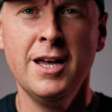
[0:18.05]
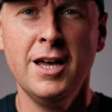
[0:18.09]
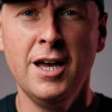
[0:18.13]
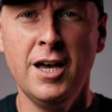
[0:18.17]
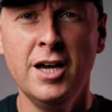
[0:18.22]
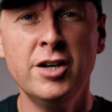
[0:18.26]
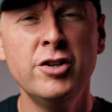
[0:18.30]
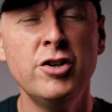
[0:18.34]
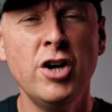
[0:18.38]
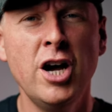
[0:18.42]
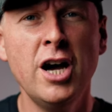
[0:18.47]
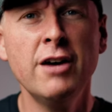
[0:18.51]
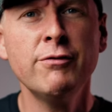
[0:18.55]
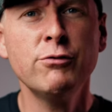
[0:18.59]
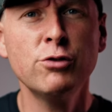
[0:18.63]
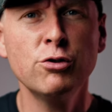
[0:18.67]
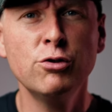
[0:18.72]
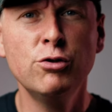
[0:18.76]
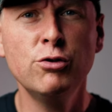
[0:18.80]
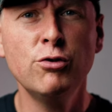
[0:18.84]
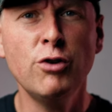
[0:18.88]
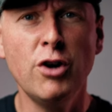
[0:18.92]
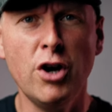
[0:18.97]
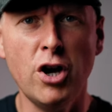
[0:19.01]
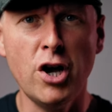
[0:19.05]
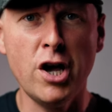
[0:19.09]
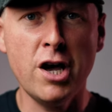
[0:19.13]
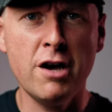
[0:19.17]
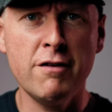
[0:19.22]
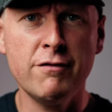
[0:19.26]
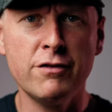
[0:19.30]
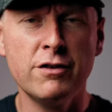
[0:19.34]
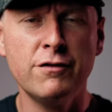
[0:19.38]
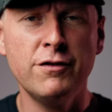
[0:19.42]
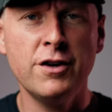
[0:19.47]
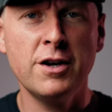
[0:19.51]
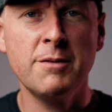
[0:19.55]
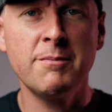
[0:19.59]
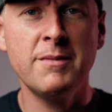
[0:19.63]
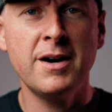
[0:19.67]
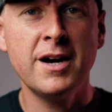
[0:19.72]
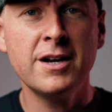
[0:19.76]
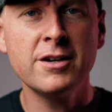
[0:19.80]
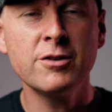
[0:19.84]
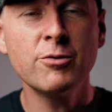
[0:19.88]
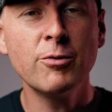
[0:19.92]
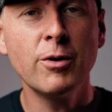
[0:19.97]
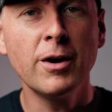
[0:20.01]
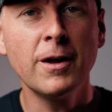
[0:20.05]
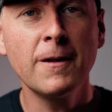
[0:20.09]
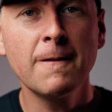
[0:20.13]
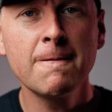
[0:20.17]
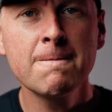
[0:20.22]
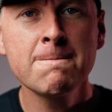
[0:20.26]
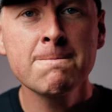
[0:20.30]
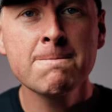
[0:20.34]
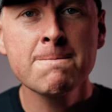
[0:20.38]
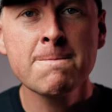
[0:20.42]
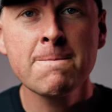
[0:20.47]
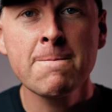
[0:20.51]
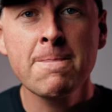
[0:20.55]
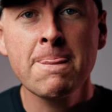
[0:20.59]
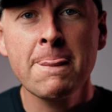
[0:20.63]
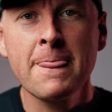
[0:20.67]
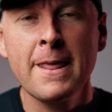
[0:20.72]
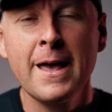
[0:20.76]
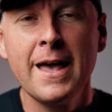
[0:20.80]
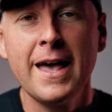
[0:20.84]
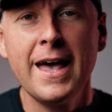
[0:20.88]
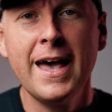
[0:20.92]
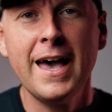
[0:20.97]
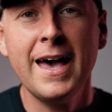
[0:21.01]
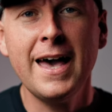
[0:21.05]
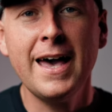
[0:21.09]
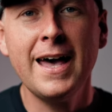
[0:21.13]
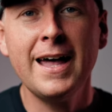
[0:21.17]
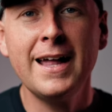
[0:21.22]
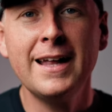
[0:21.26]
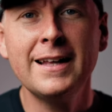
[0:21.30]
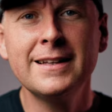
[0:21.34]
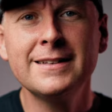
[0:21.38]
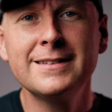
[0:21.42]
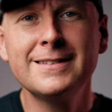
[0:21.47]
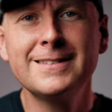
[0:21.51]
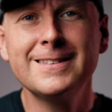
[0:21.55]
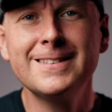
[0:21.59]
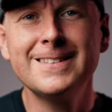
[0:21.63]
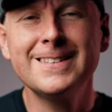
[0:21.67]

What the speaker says: and you have to do everything manual. And